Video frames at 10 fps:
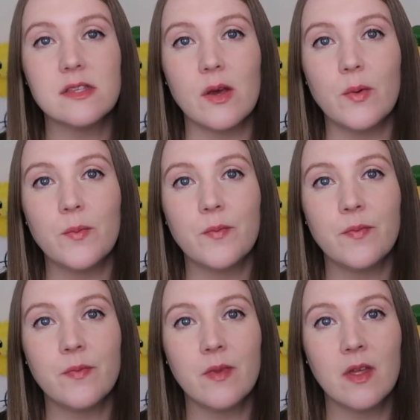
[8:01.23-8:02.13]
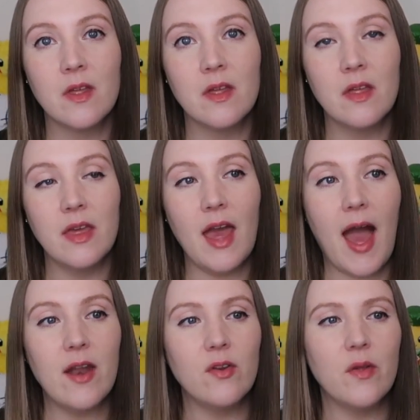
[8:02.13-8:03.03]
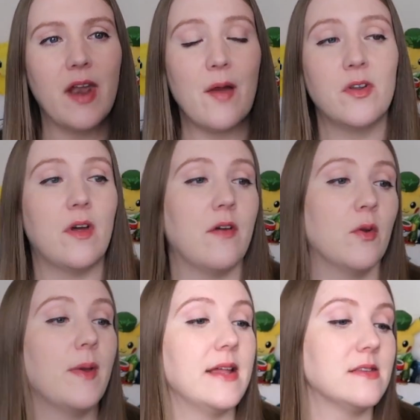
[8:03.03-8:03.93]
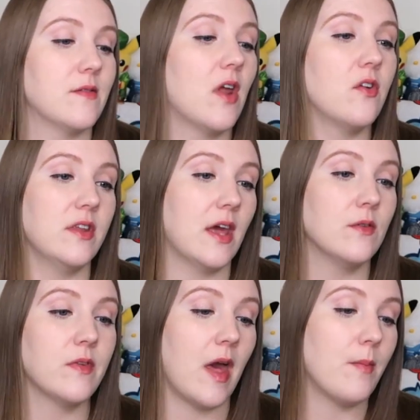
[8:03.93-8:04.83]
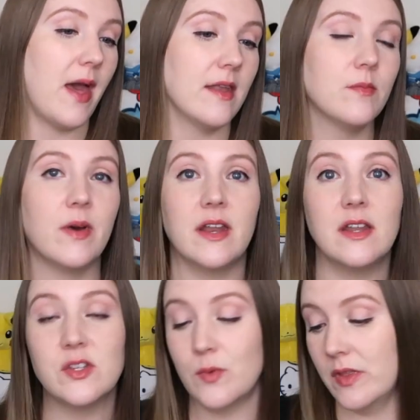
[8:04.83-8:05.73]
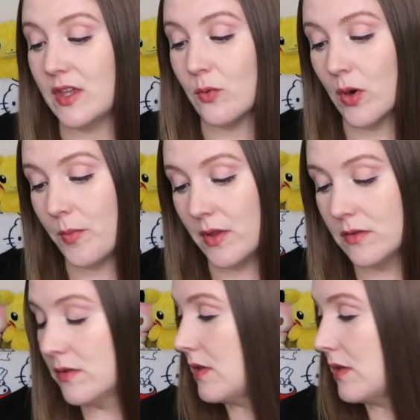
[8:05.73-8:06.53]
So yeah, I don't know that I would have ever paid 700 yen for that pen, but it is really adorable.